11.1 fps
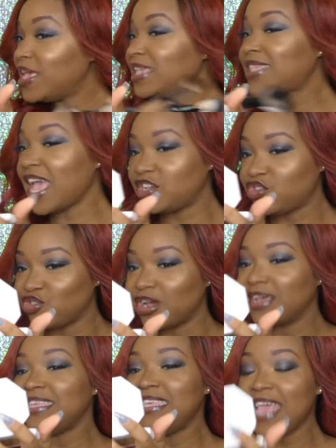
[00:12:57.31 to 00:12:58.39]
It's
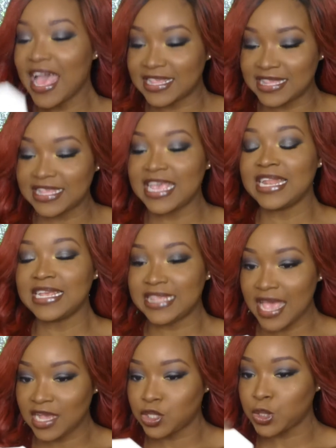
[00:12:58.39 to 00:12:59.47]
extra. Yes, it is
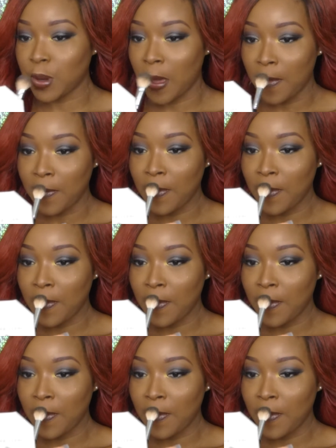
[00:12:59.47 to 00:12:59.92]
extra.